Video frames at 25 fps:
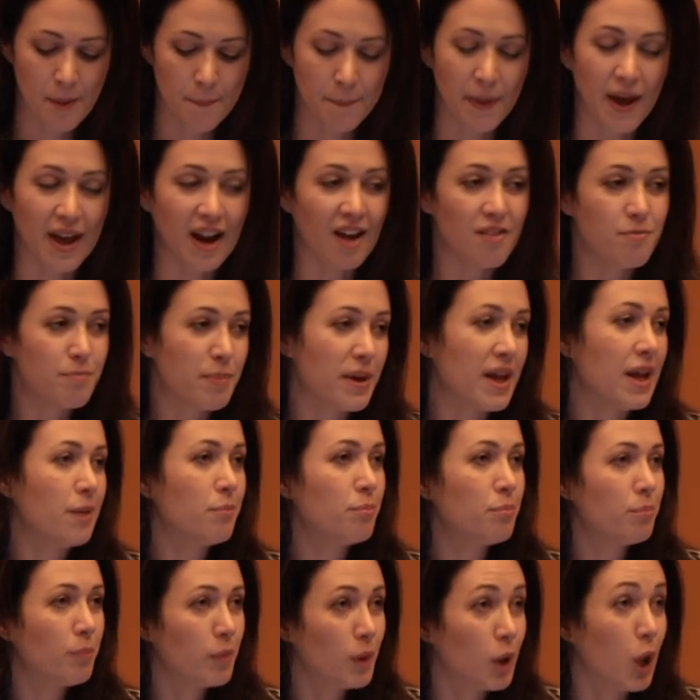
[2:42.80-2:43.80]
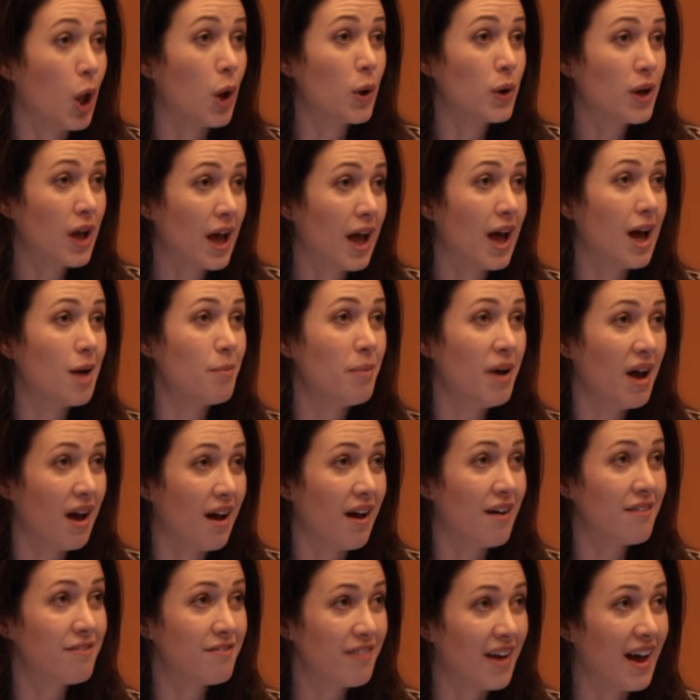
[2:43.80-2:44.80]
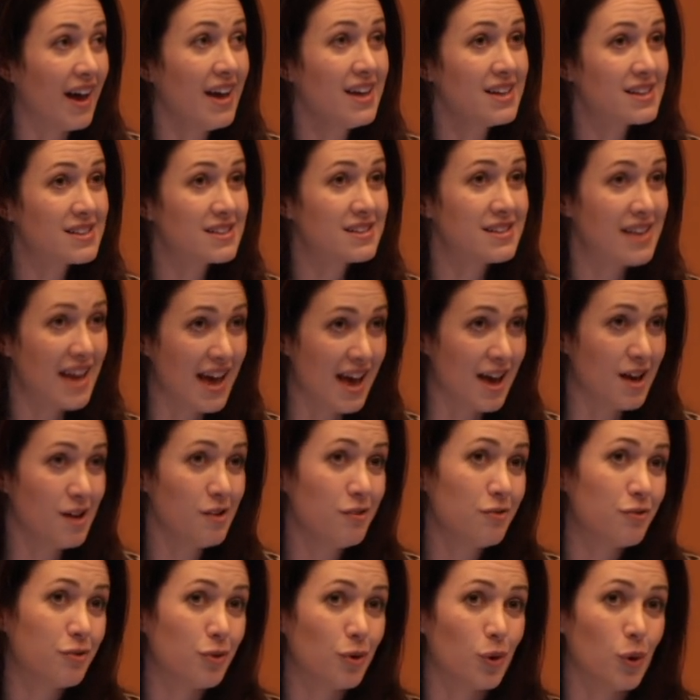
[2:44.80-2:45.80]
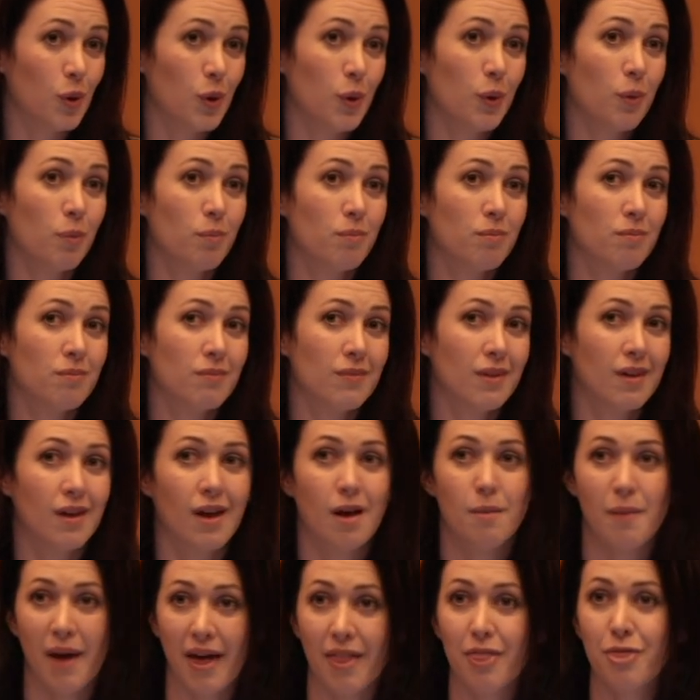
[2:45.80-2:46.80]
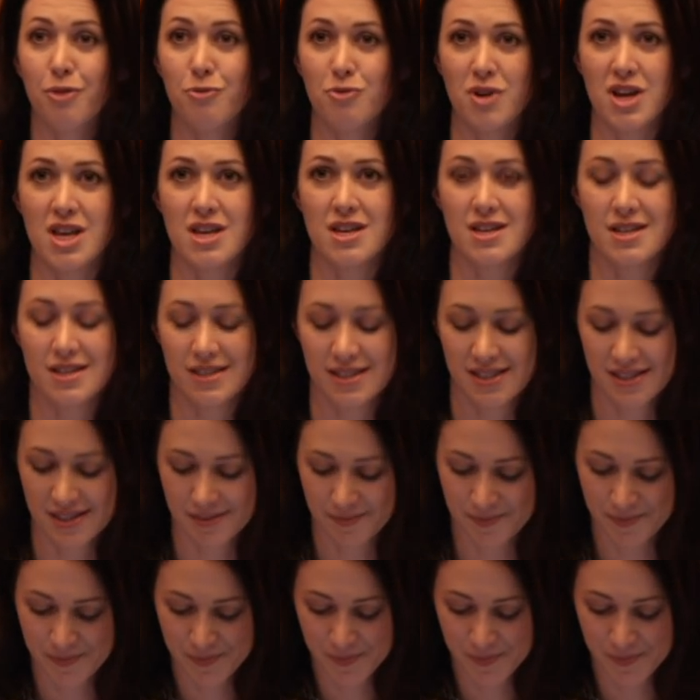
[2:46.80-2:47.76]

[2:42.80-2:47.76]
But I've been low carb, high fat now for about 3 years.